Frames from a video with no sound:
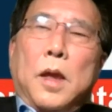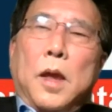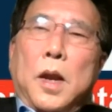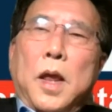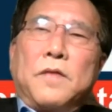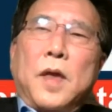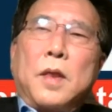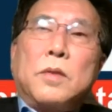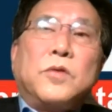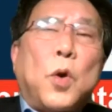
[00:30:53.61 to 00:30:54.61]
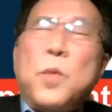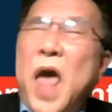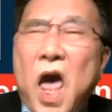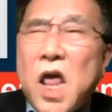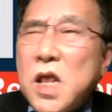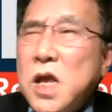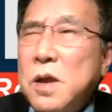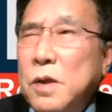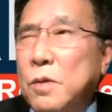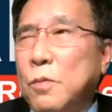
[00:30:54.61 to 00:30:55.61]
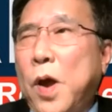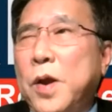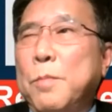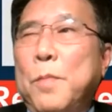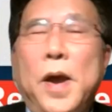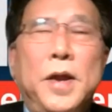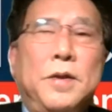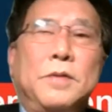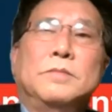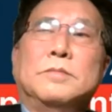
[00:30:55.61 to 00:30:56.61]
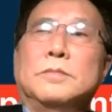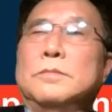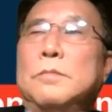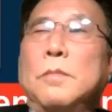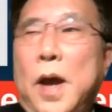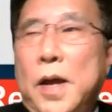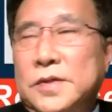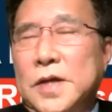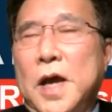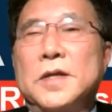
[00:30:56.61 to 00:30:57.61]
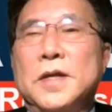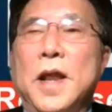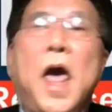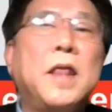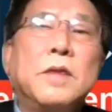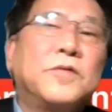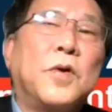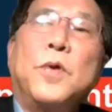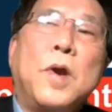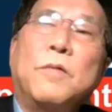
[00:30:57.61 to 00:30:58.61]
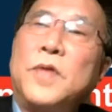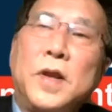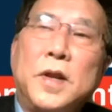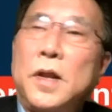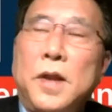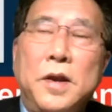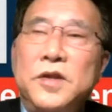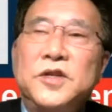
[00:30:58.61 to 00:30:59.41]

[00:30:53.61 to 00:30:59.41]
And they said, so that one of my my son said that, so you don't think that they're